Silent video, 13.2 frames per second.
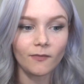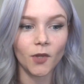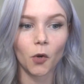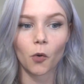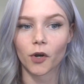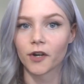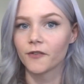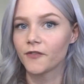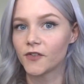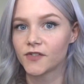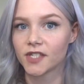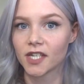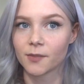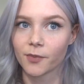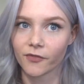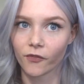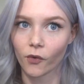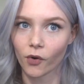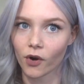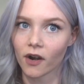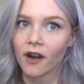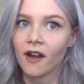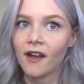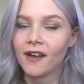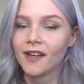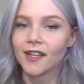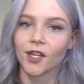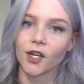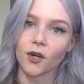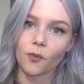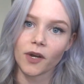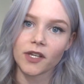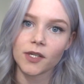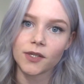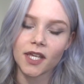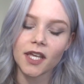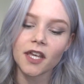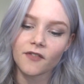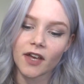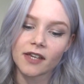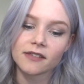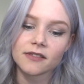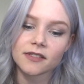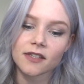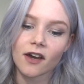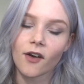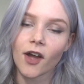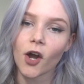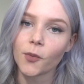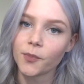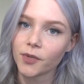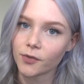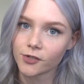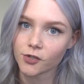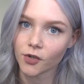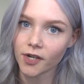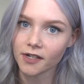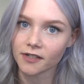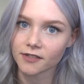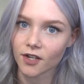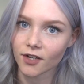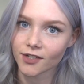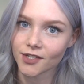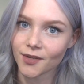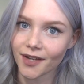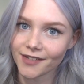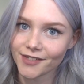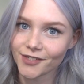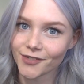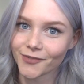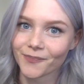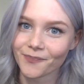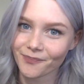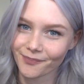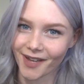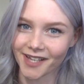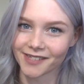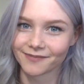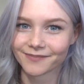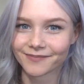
or if you've seen it before, you know, what you think of it. So I hope you enjoyed, and I'll talk to you guys soon. Bye.